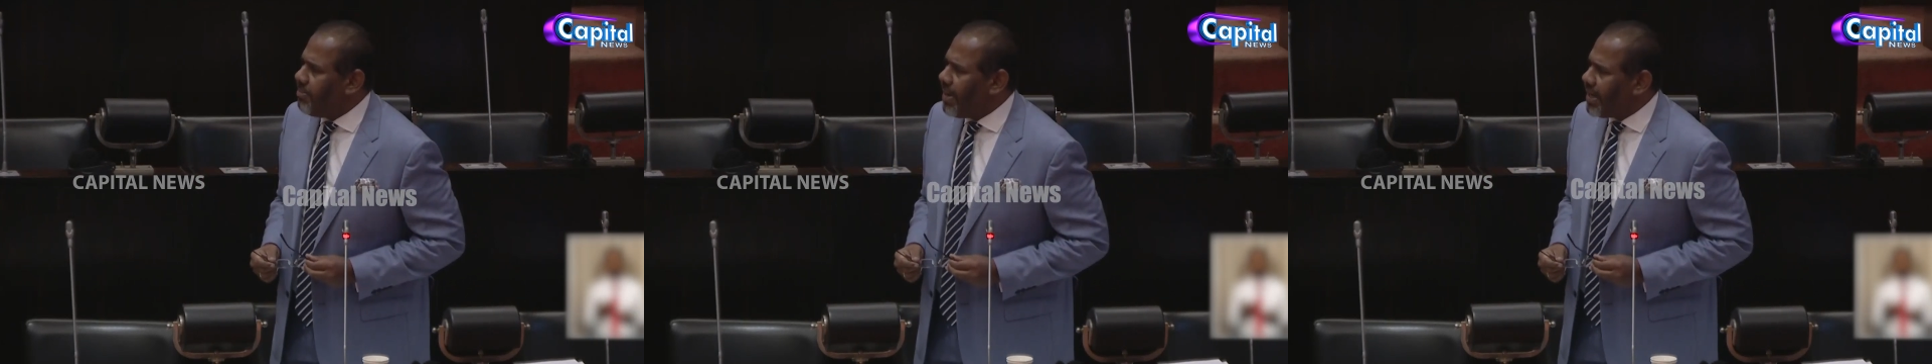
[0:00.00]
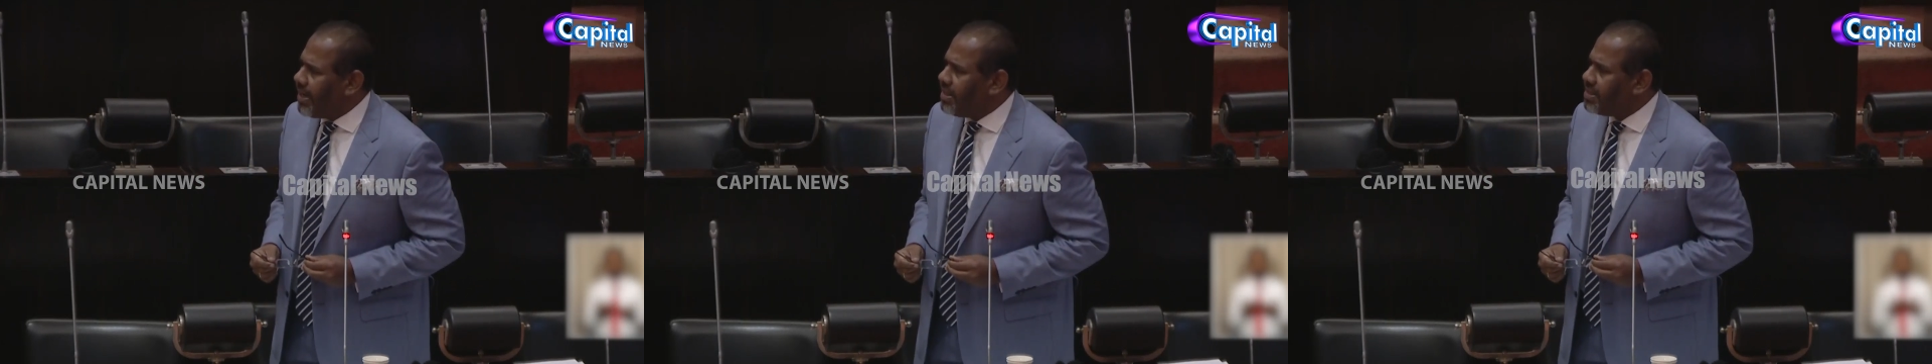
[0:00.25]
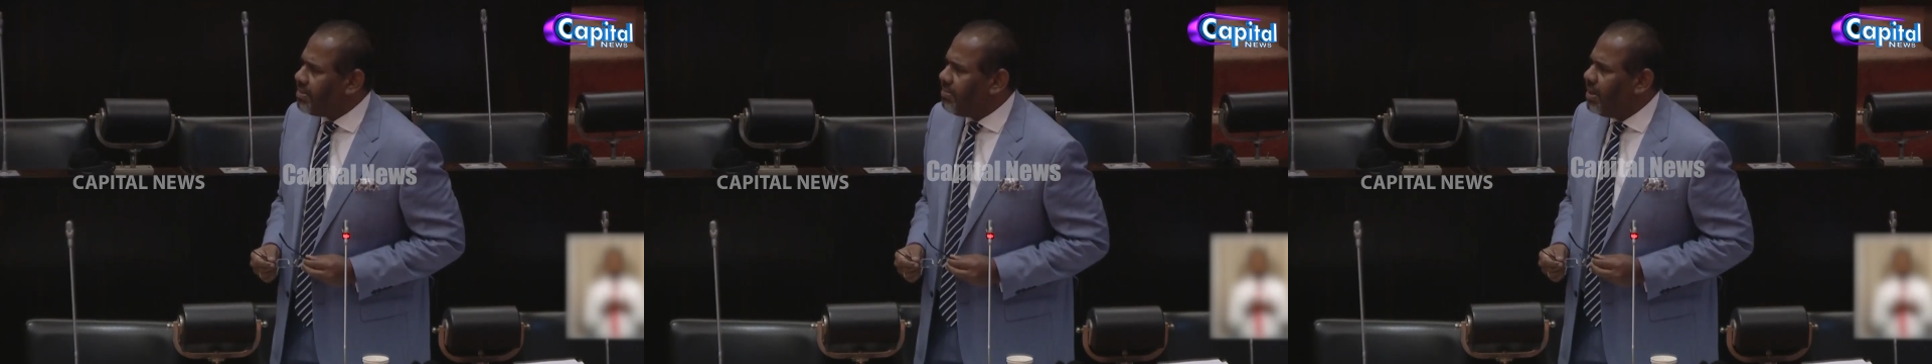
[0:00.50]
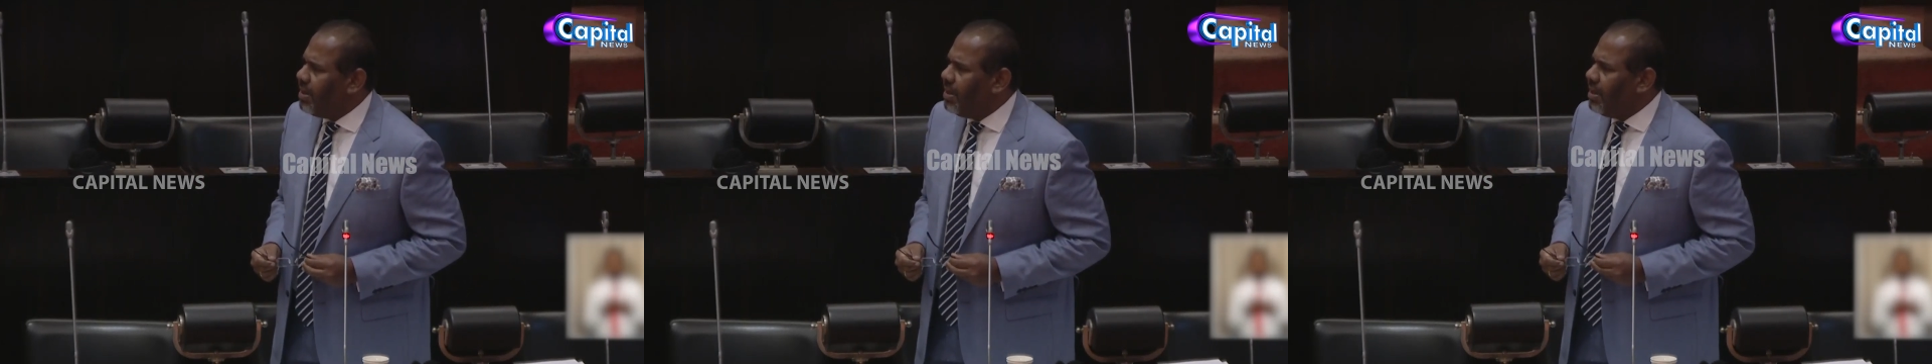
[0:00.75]
mechanism
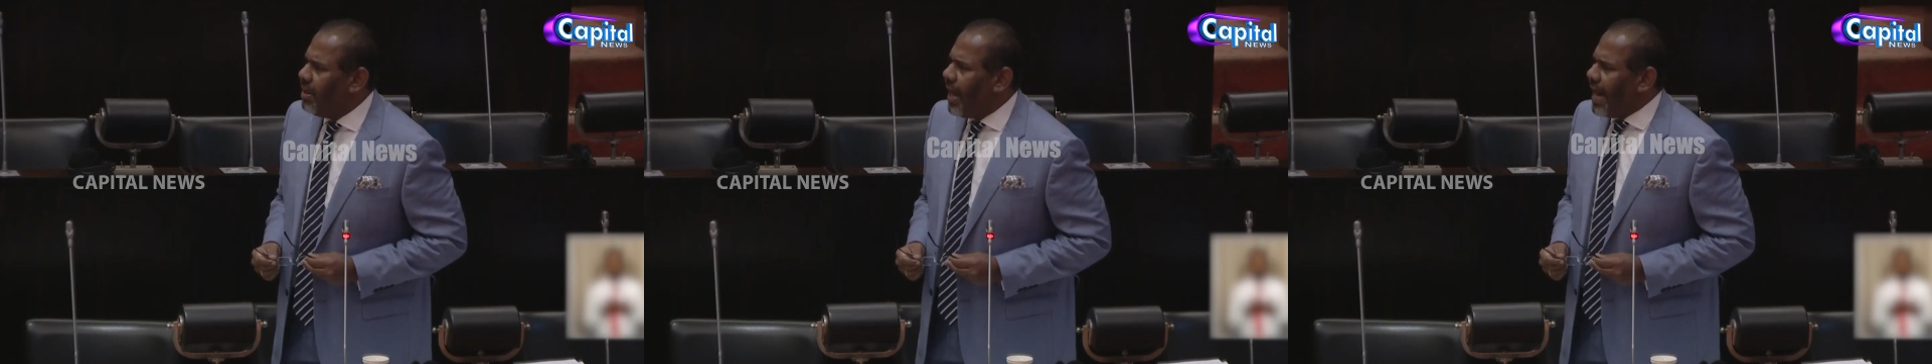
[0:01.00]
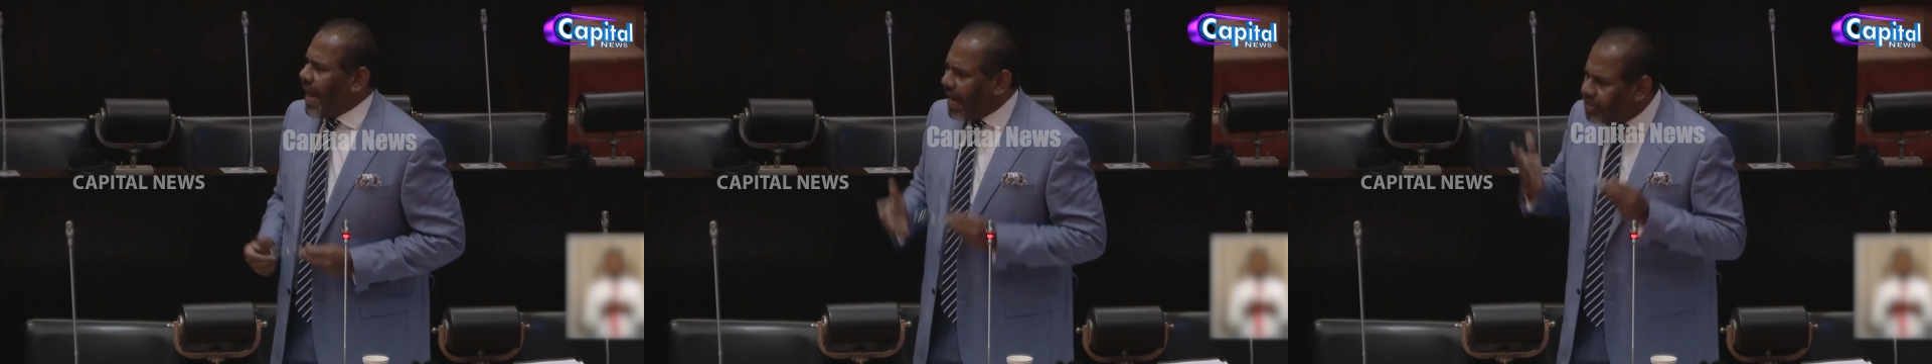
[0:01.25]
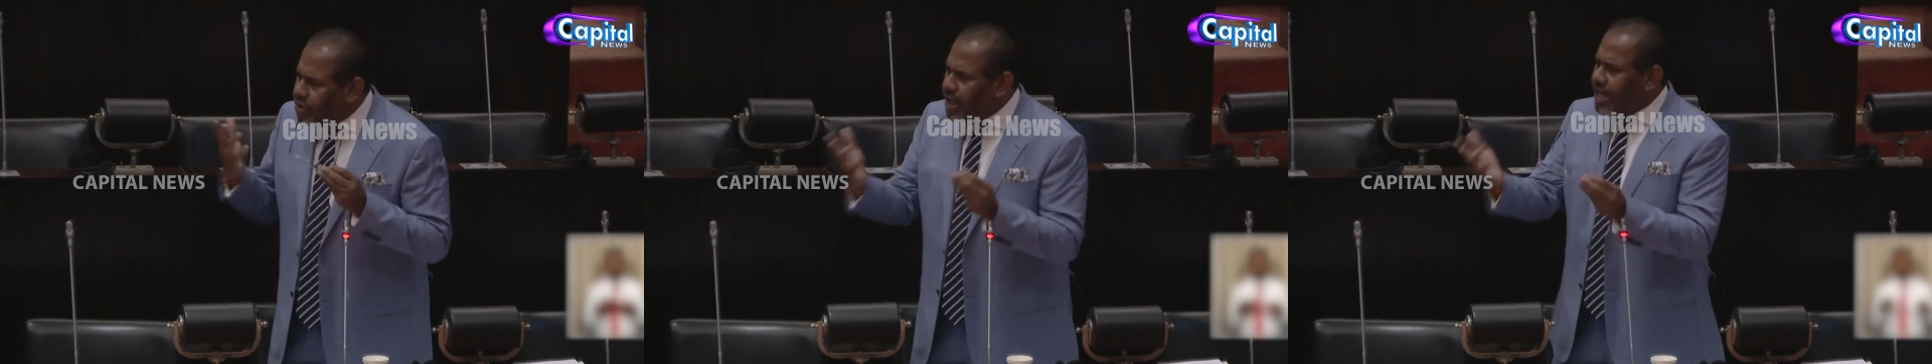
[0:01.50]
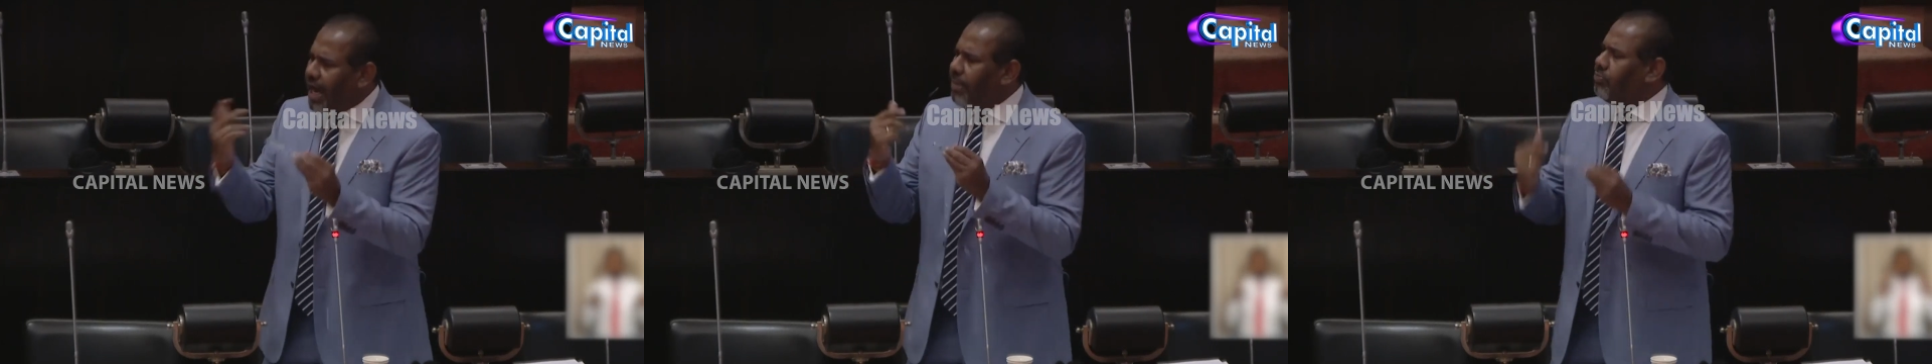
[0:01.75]
and
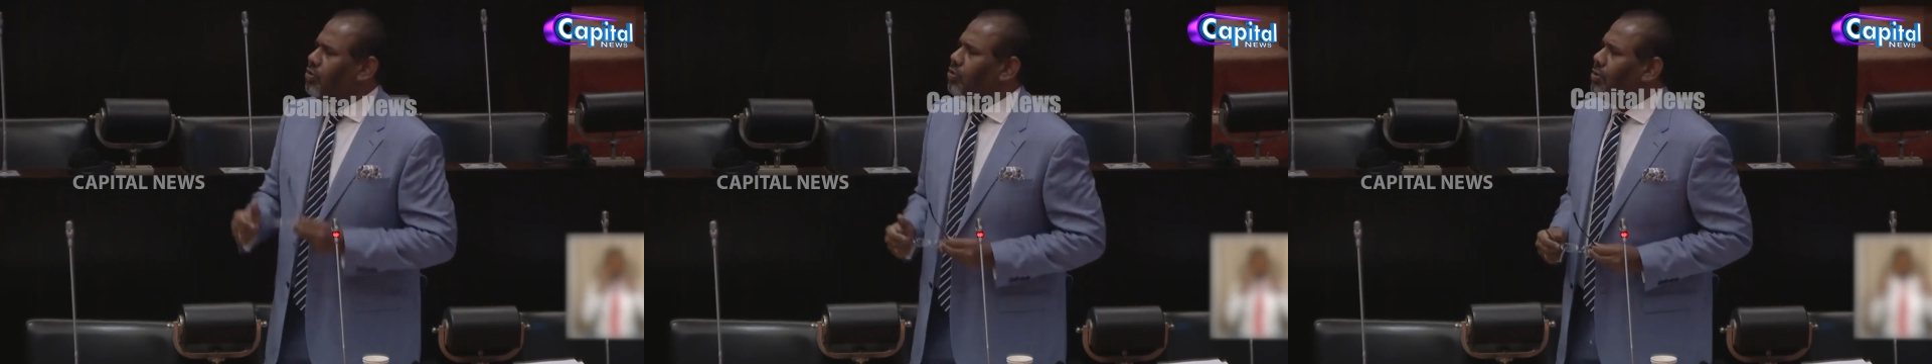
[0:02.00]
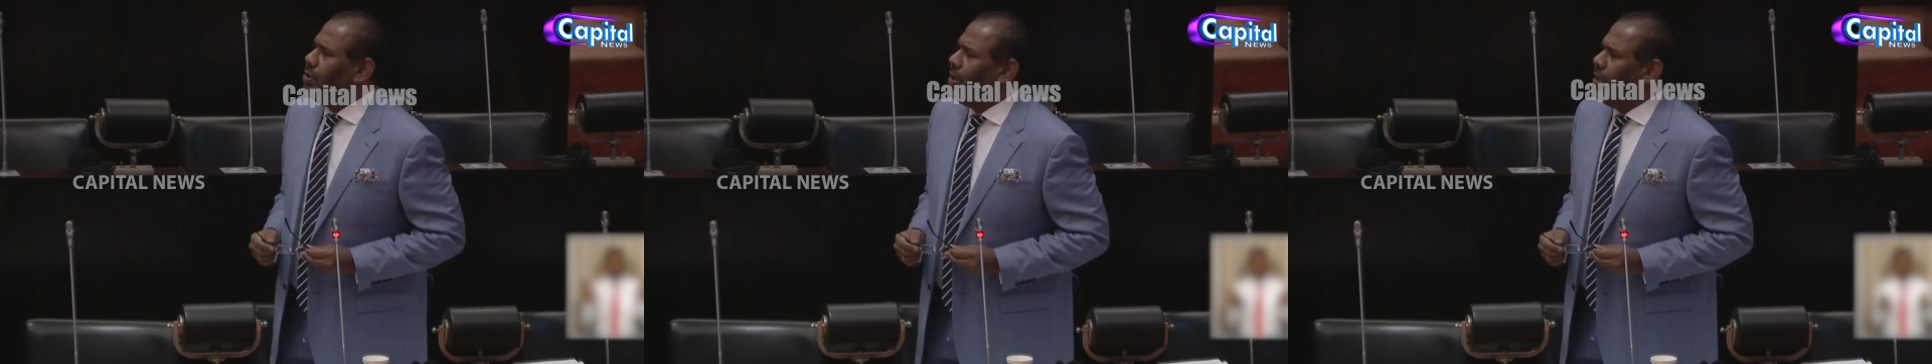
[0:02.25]
actually come to